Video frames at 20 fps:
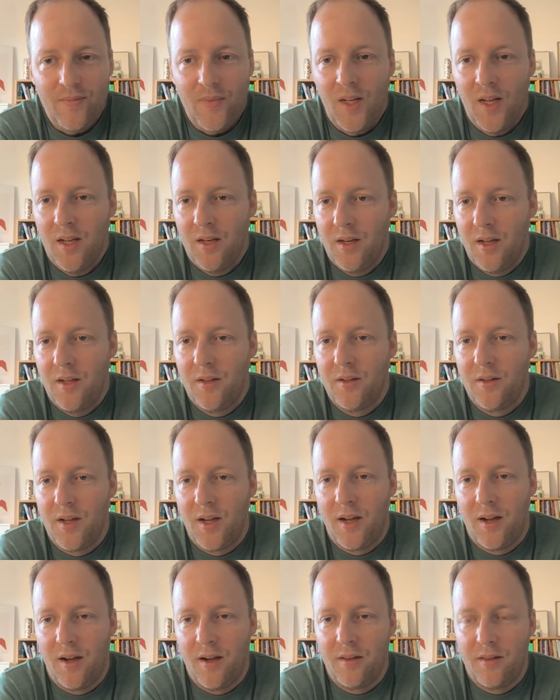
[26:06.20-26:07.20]
And
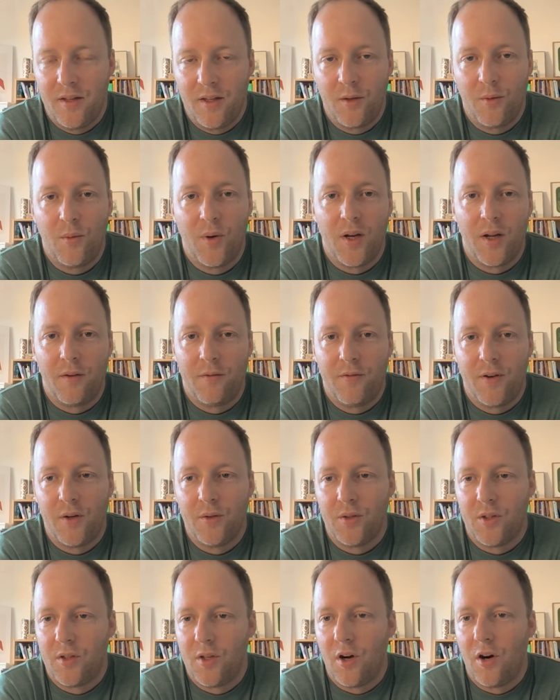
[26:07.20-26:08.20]
I think what I
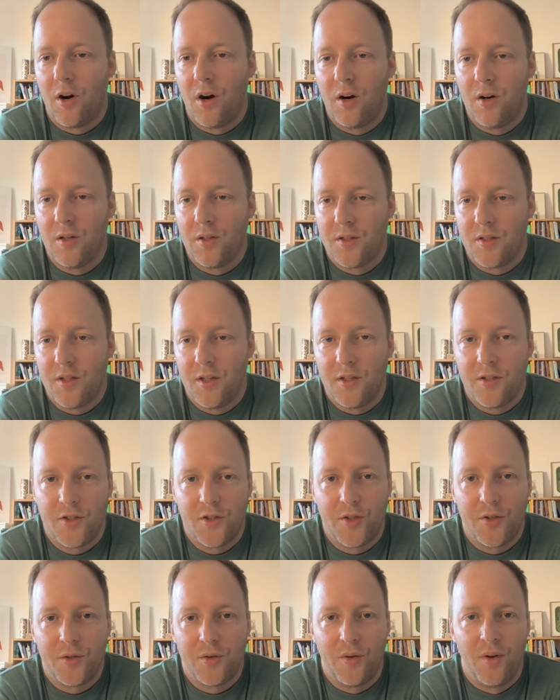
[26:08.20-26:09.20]
found the hardest is
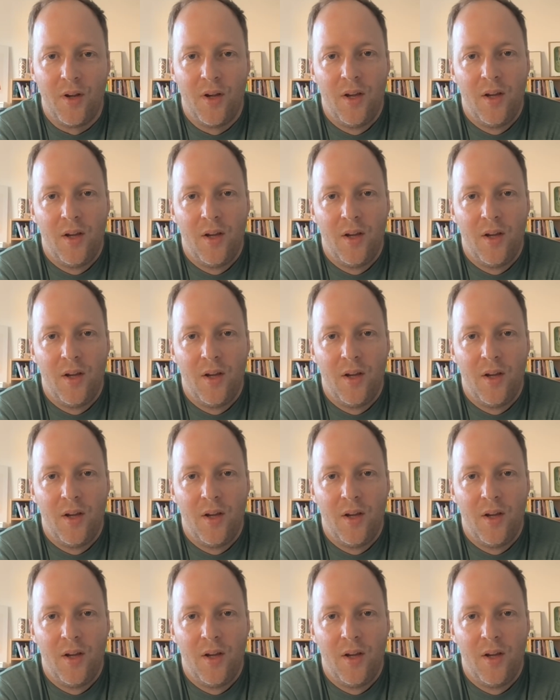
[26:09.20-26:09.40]
to